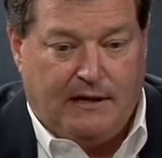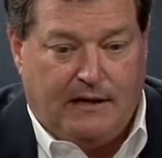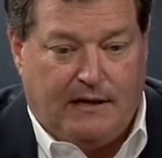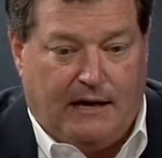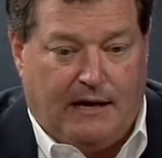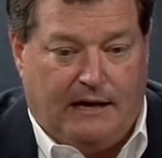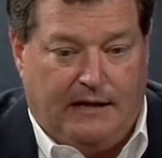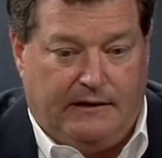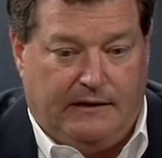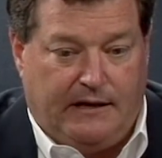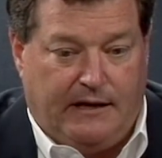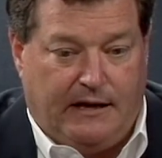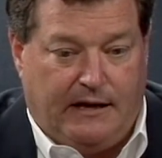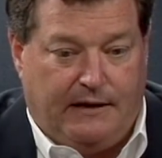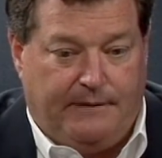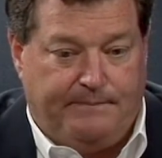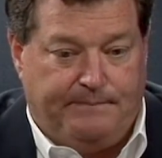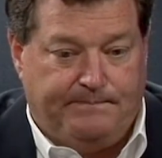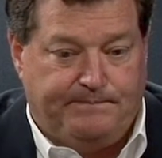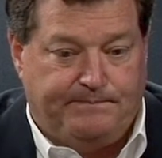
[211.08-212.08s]
in the
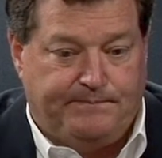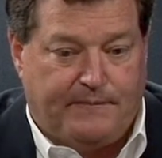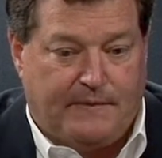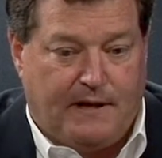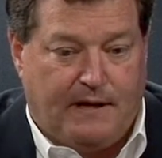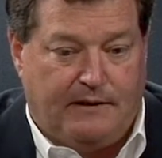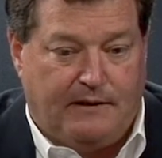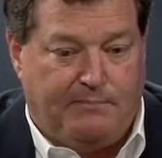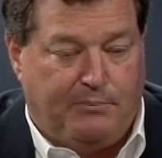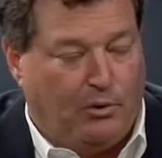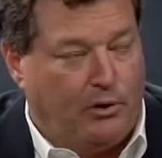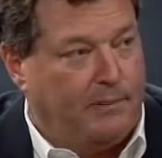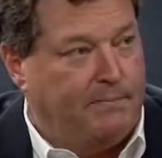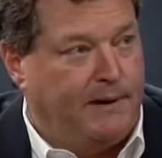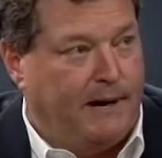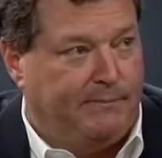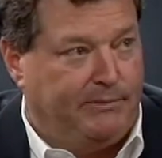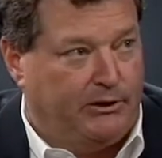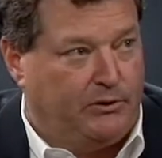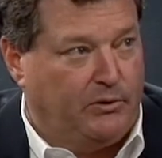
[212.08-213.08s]
um, in the Board of
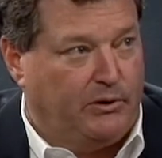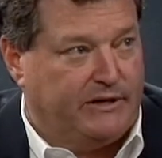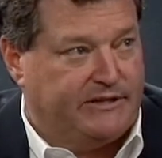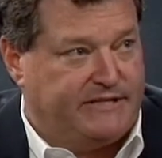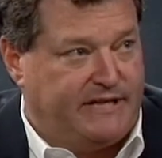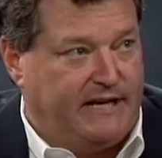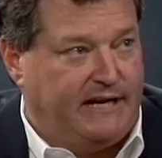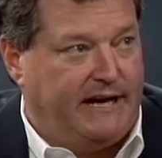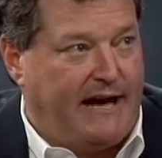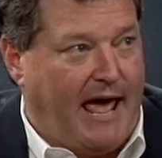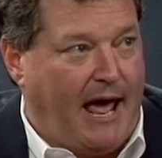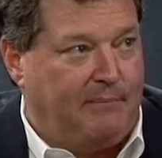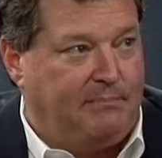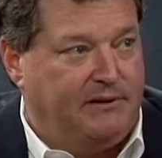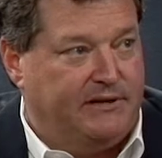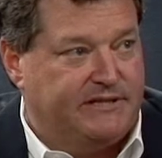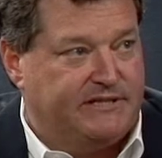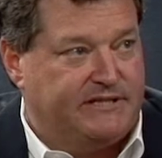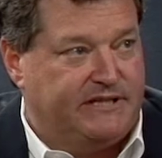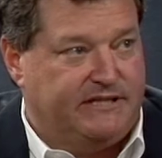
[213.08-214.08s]
Public Works in
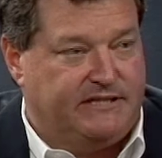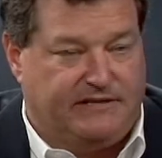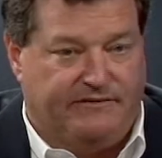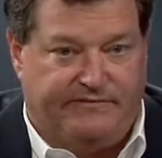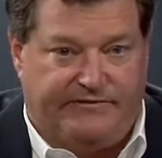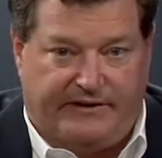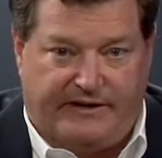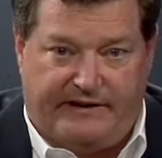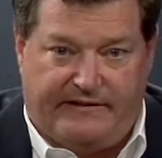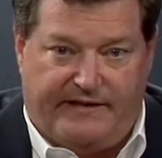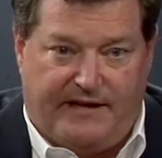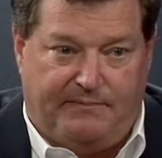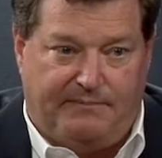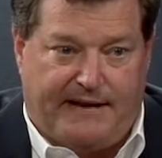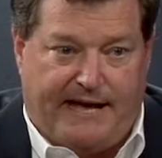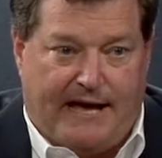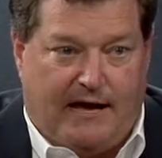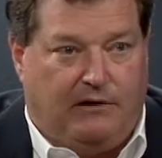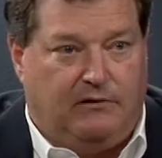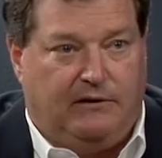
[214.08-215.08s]
Annapolis. It's in front of them
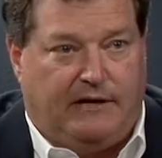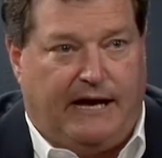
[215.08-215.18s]
now.